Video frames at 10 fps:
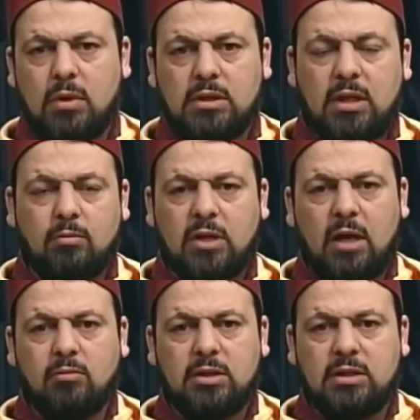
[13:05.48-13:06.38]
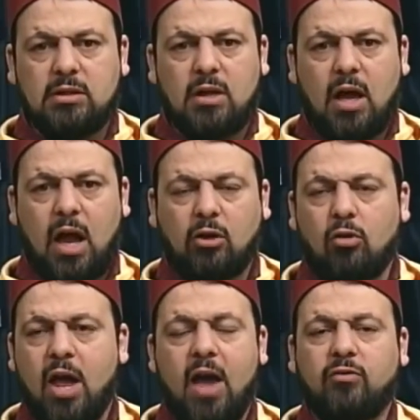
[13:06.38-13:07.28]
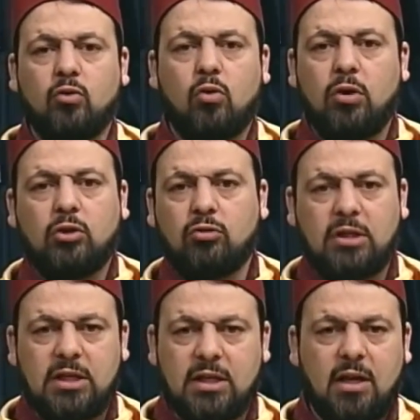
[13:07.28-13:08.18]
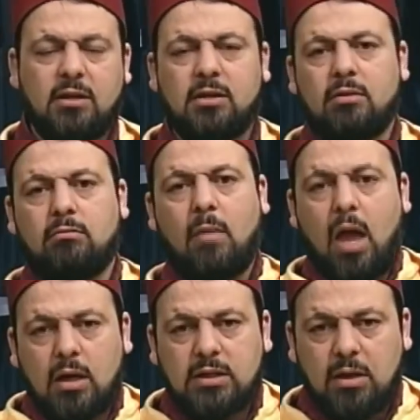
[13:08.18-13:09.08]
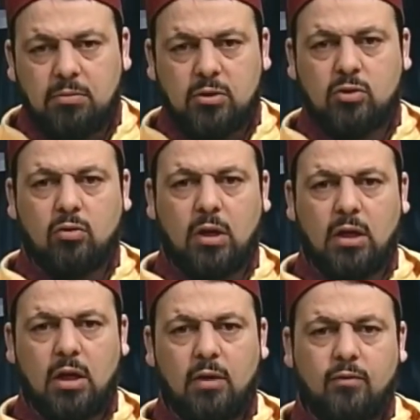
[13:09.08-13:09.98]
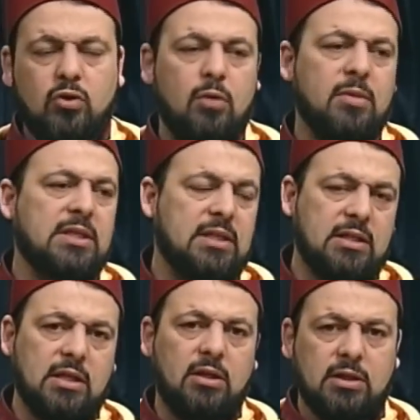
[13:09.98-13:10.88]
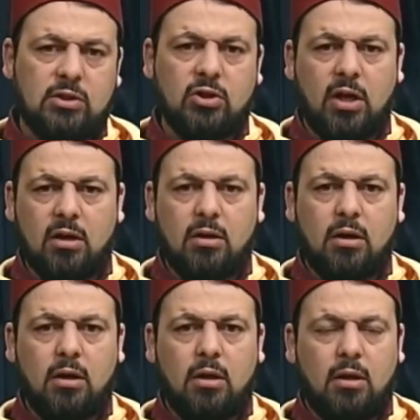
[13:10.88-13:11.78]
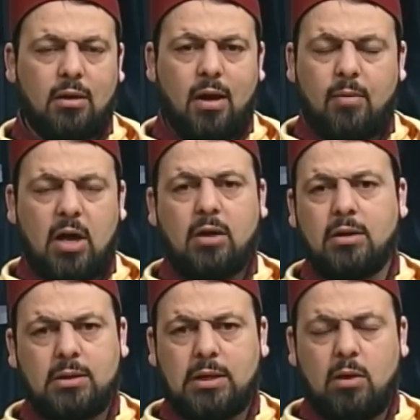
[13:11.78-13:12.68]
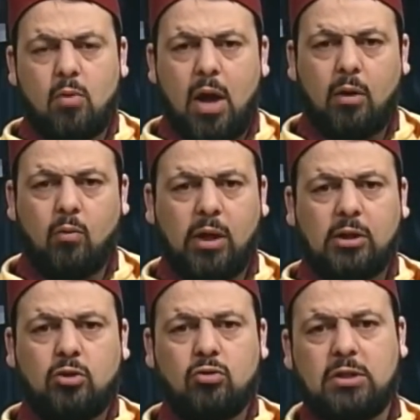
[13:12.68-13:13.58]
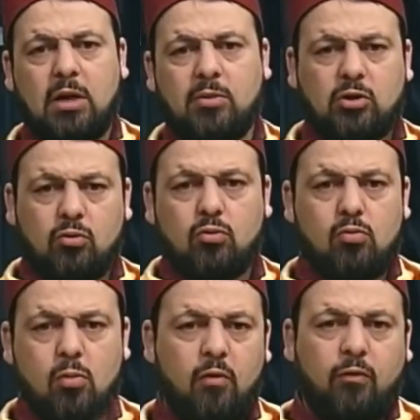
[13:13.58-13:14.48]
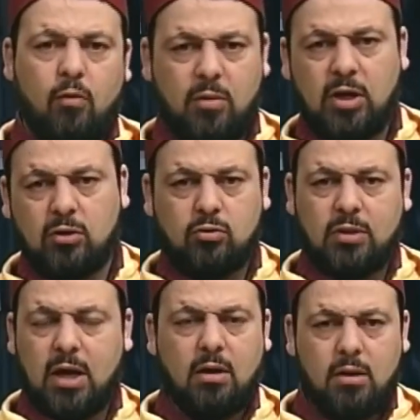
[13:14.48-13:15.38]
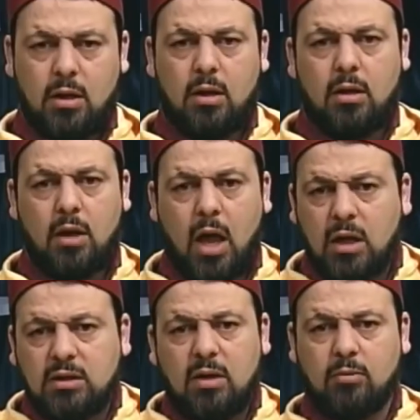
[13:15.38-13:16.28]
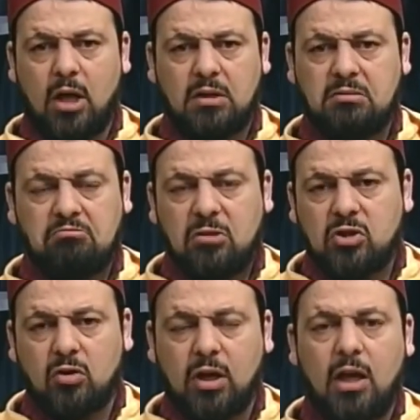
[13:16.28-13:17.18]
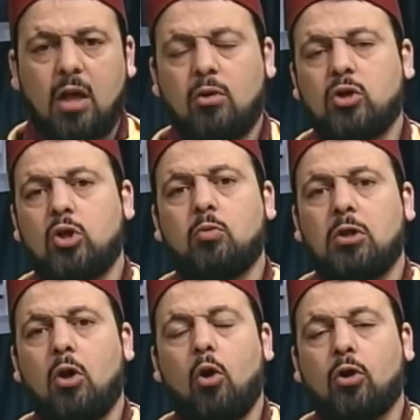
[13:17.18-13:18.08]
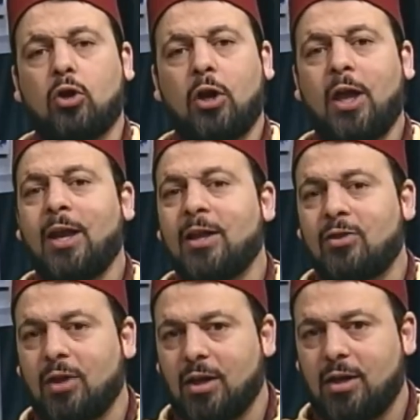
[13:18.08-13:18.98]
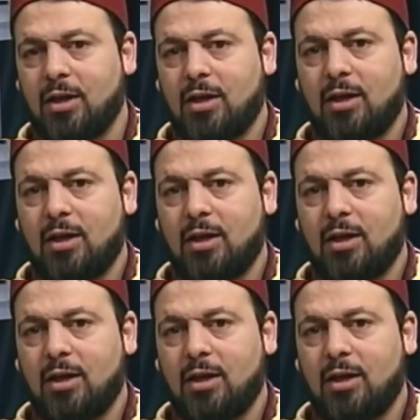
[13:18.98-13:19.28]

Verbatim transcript: sometimes I don't have to go into details. I accept it's okay. If you tell me sit in this chair, I'm not going to say, why, why did you tell me to move from here to there? I accept that. It's okay, because you wouldn't order anything